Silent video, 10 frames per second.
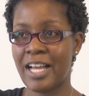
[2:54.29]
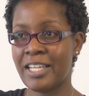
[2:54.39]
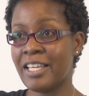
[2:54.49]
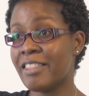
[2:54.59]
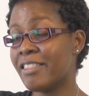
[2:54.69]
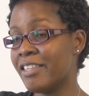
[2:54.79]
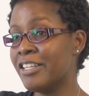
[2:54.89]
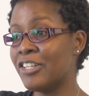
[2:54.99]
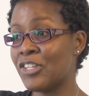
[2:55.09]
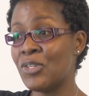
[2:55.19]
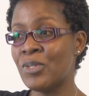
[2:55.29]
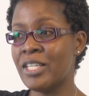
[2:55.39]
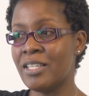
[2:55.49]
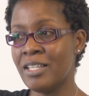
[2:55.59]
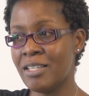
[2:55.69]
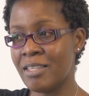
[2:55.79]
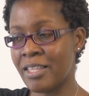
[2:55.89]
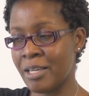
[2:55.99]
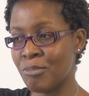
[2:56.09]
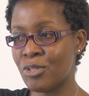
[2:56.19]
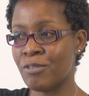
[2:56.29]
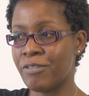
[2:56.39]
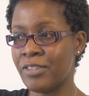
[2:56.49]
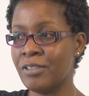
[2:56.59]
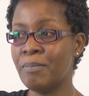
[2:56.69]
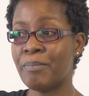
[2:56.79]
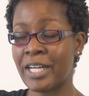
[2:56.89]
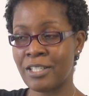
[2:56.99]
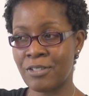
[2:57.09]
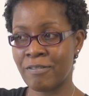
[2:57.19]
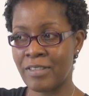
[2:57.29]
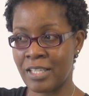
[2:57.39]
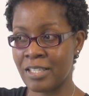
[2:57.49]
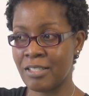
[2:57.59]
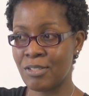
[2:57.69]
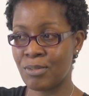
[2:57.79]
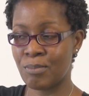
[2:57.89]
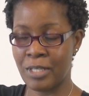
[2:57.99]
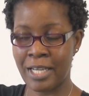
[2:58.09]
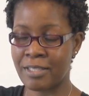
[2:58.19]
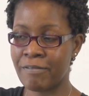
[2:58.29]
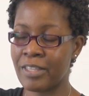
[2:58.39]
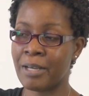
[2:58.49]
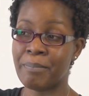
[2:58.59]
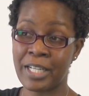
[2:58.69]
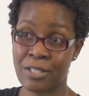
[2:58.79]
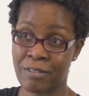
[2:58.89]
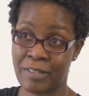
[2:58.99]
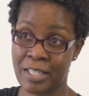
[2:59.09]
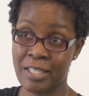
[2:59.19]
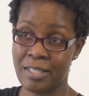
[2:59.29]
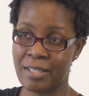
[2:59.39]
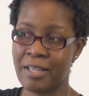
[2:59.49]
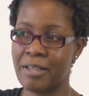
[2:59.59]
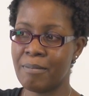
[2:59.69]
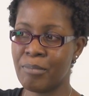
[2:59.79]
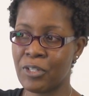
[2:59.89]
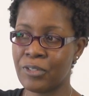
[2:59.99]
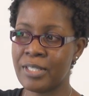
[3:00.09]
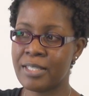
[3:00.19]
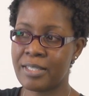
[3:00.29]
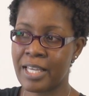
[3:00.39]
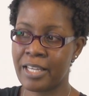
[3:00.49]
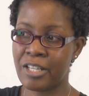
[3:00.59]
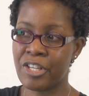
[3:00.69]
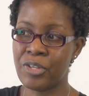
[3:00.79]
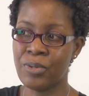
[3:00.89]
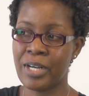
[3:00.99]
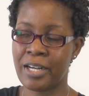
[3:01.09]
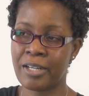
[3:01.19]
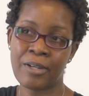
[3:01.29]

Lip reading: And I think you need them to feel part of this, as if they are part of this, because then you are